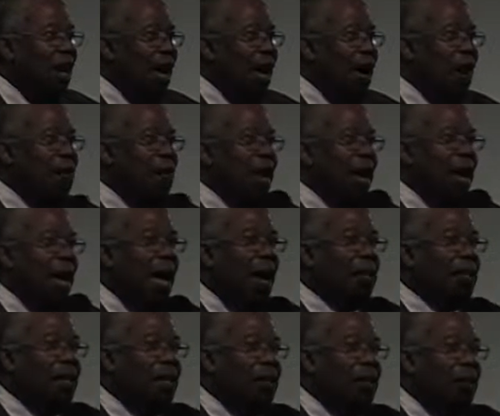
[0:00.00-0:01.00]
Every
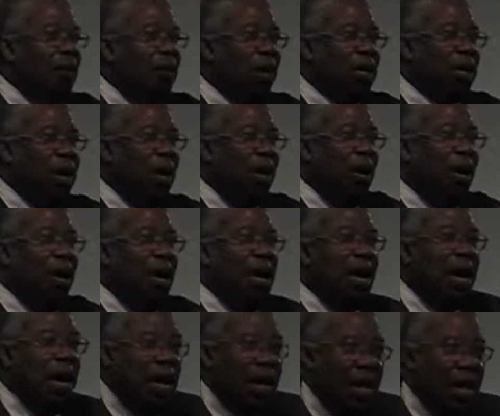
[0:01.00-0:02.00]
house had a brick. Now,
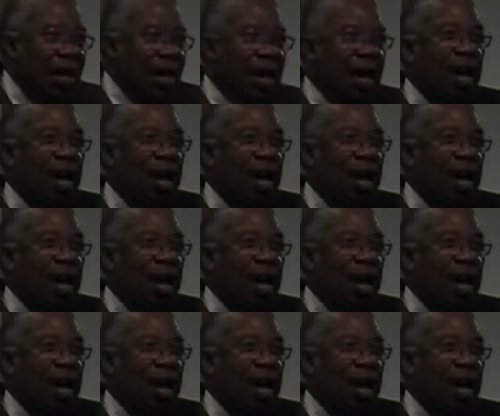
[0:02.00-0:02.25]
in the